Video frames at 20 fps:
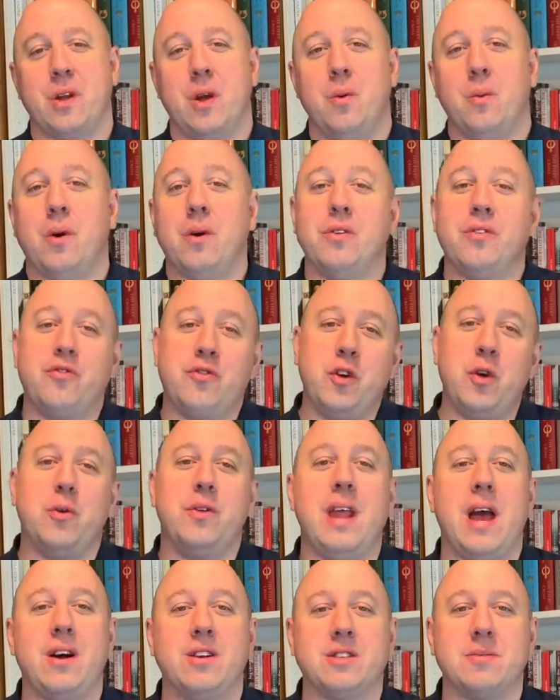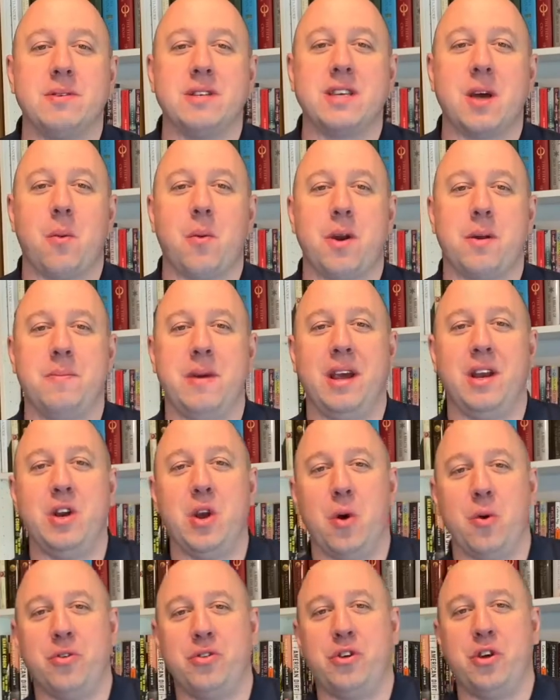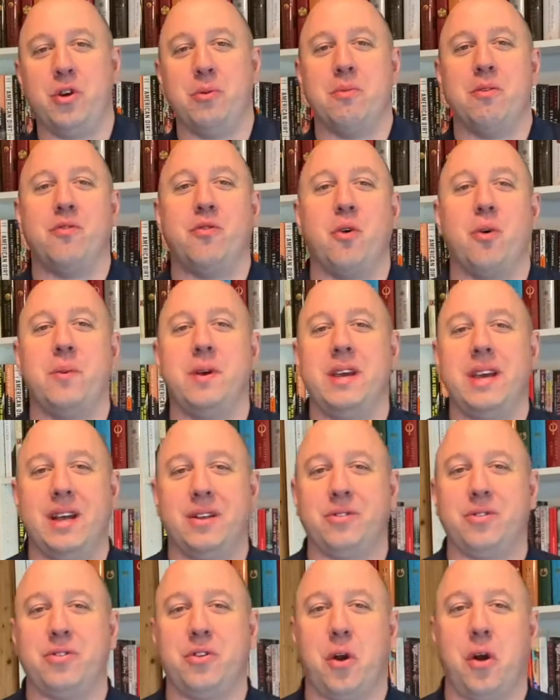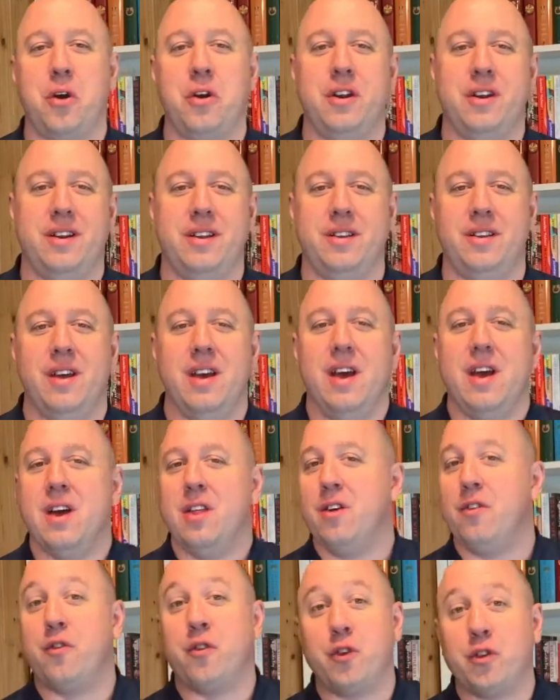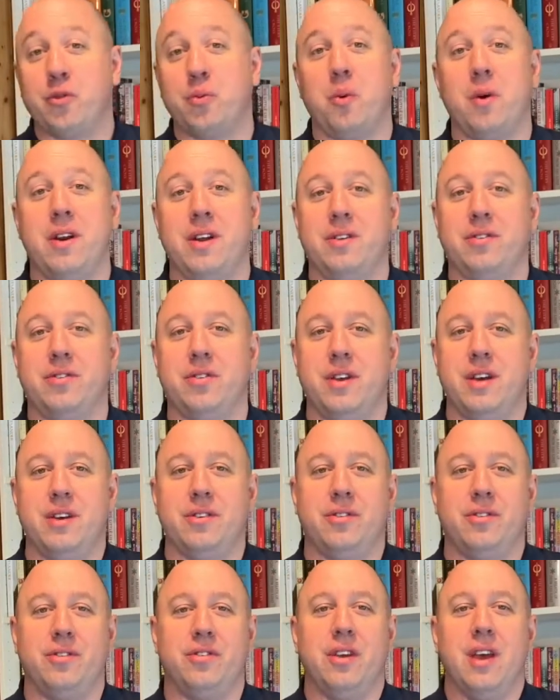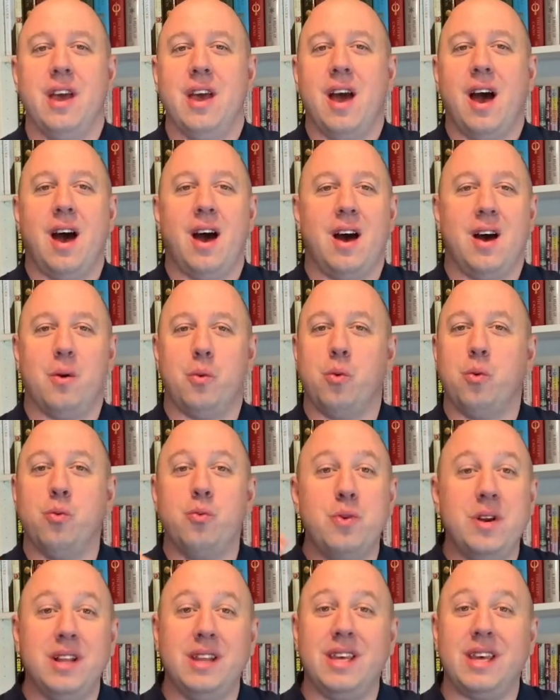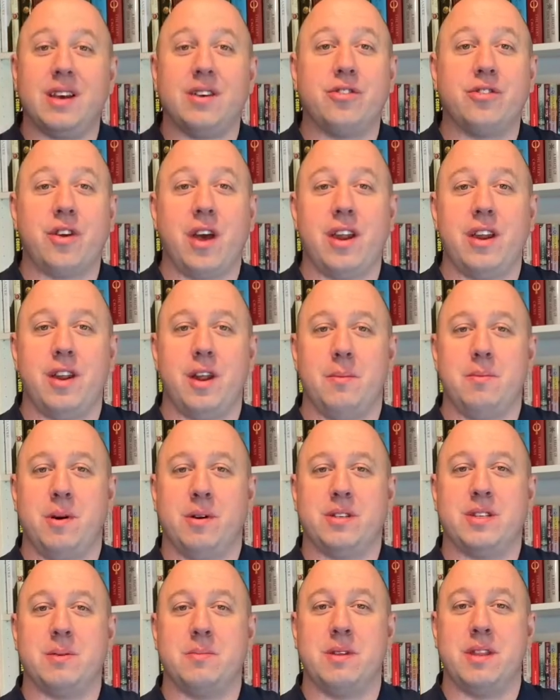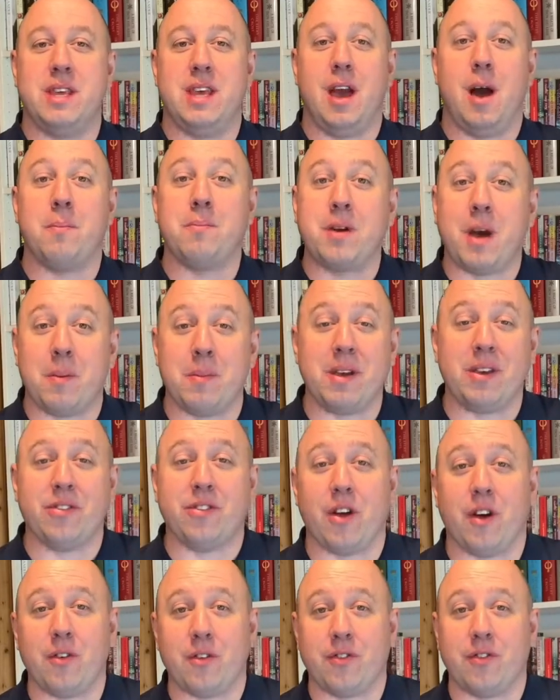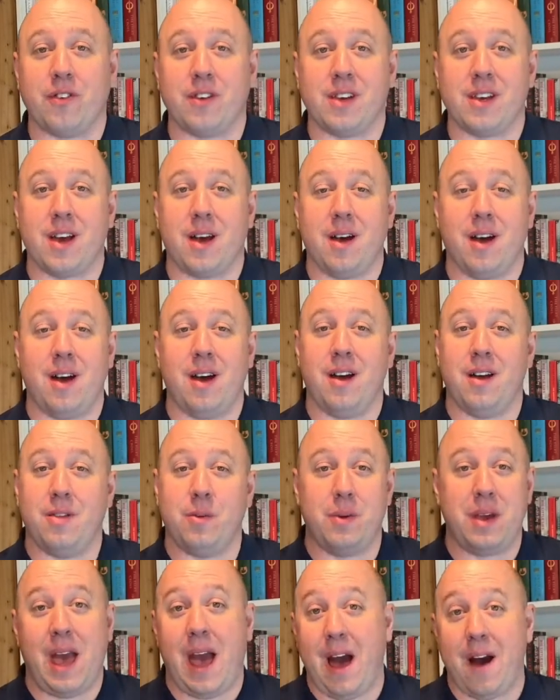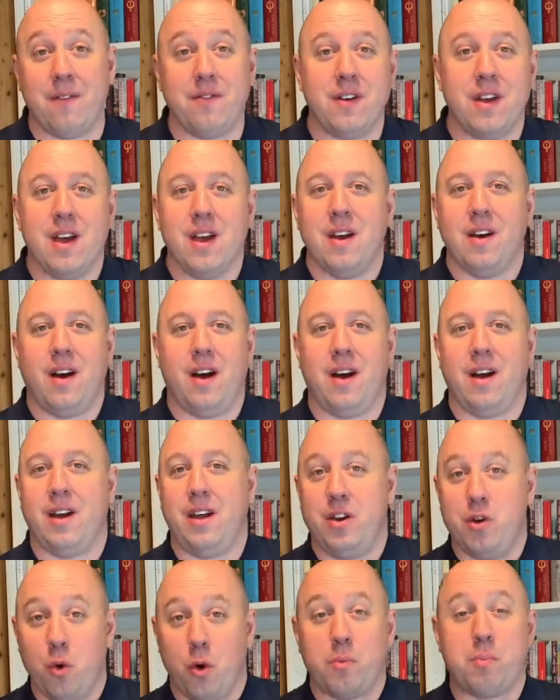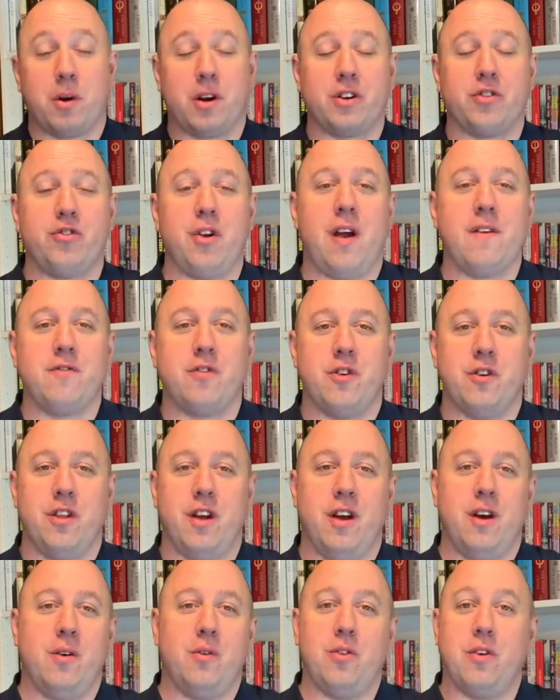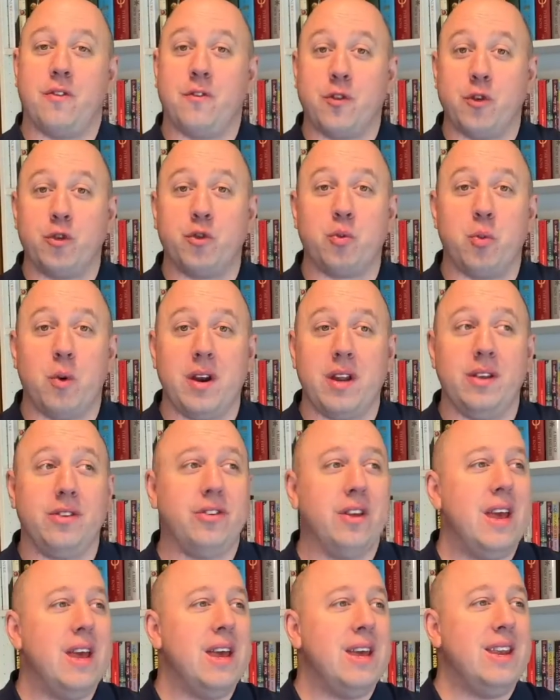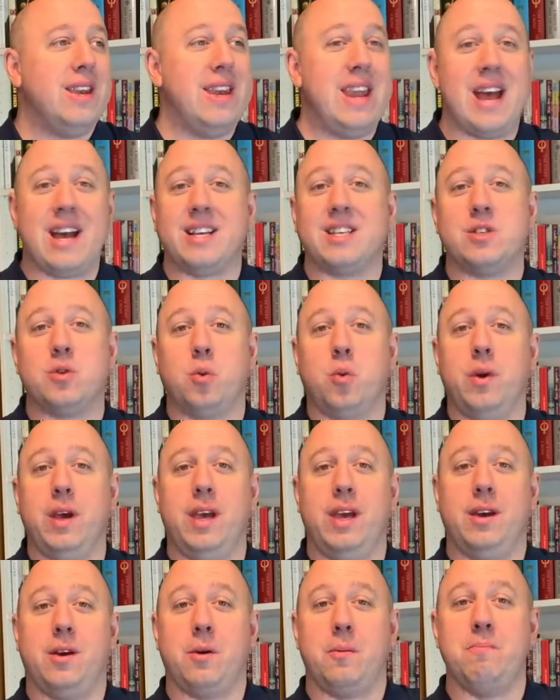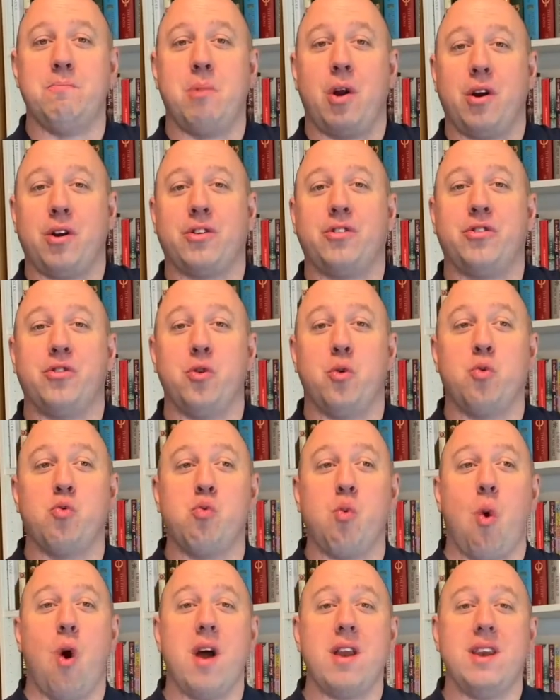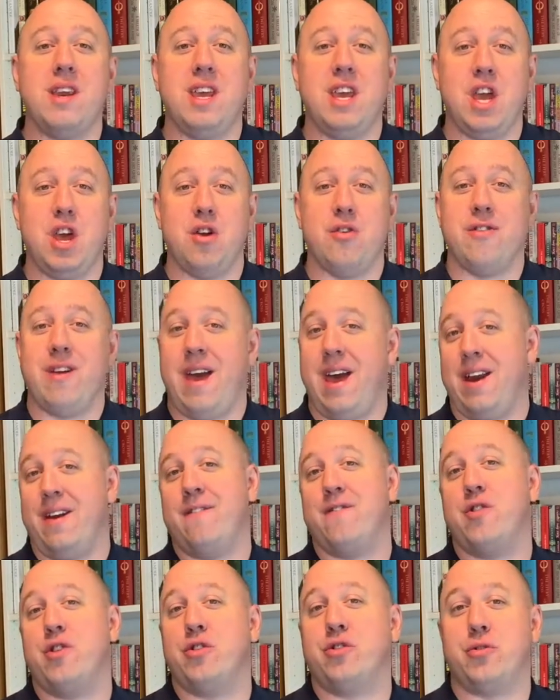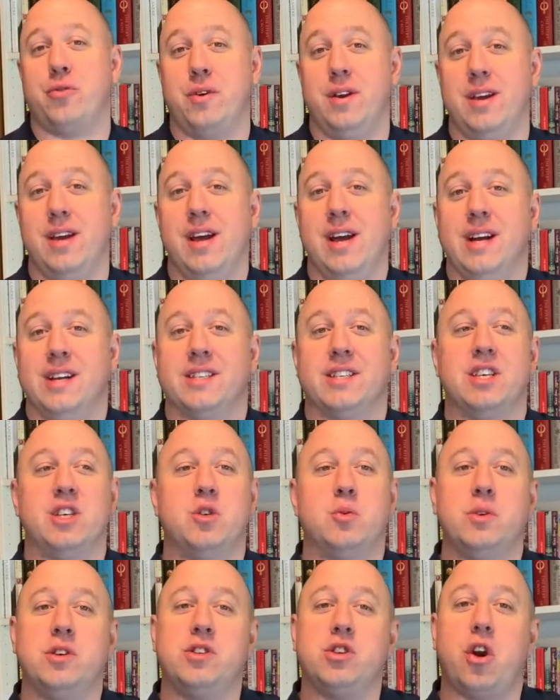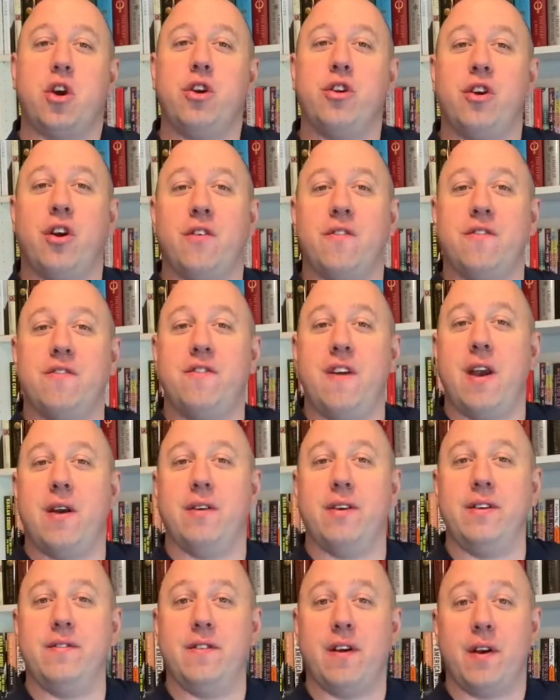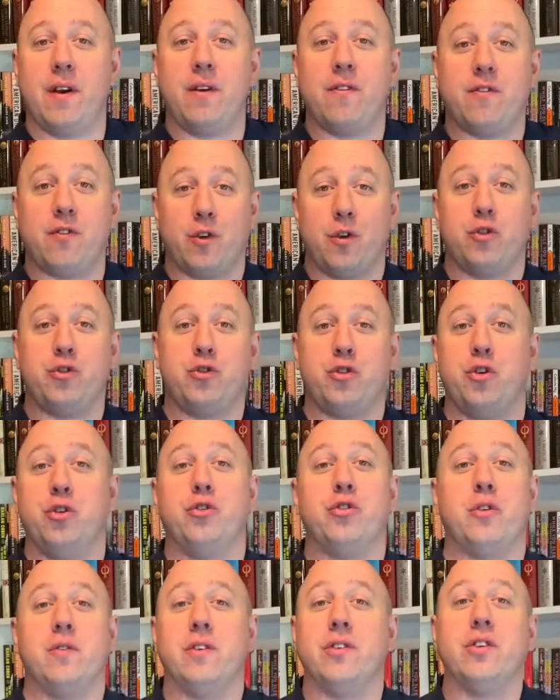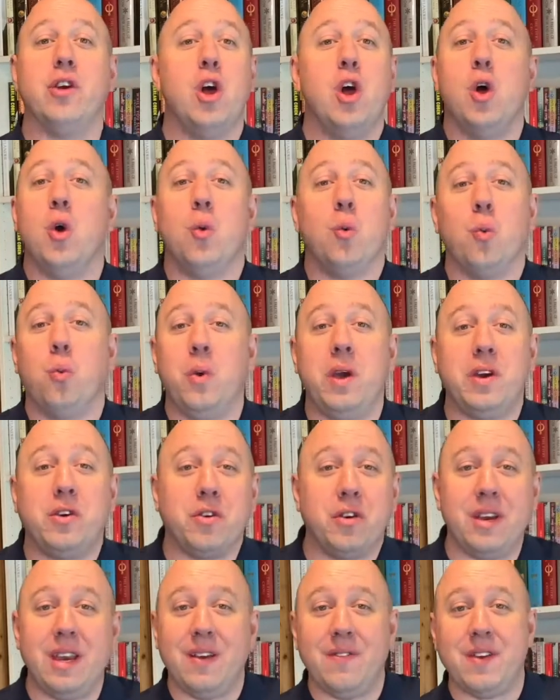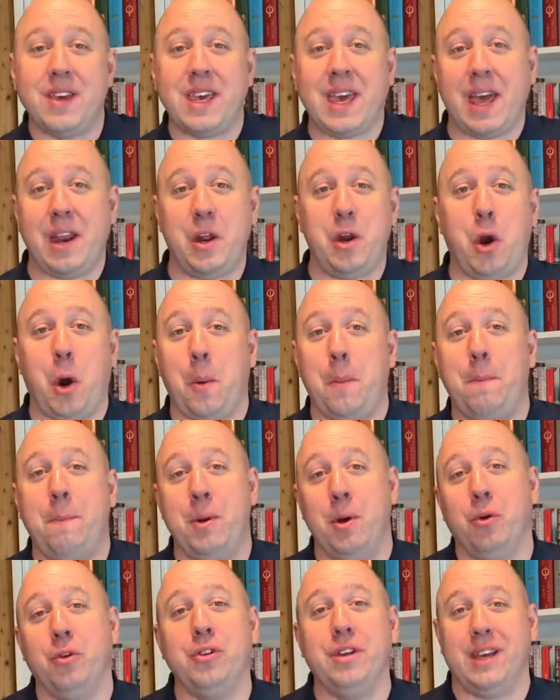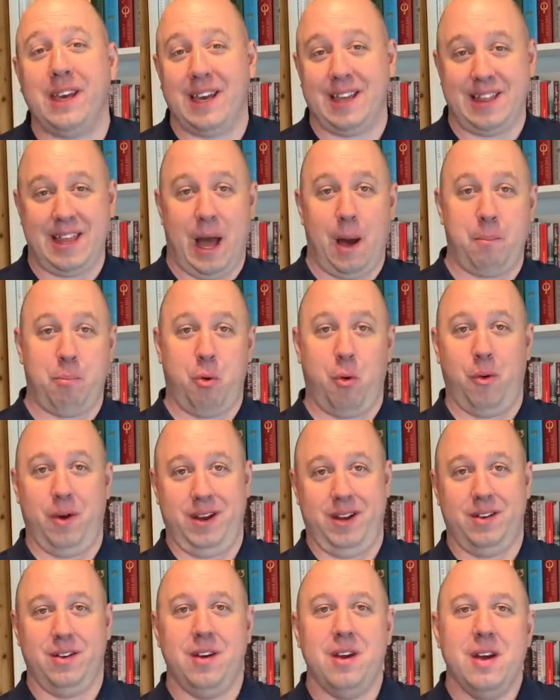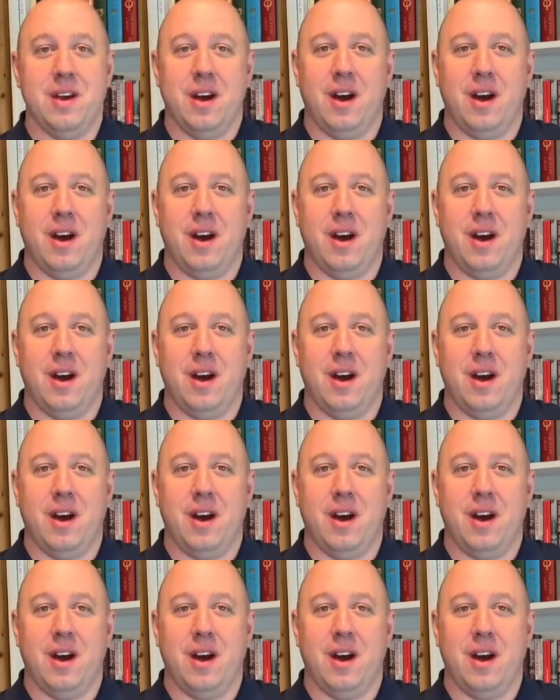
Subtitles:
Well, a few announcements I want to make known to you before we get started. And the first one is this, we're really excited about some of the upcoming stuff that we have at North Park Stratford. The first one is next week marks the 1 year anniversary since we started our very, very first church service. We couldn't even get in our building at that point.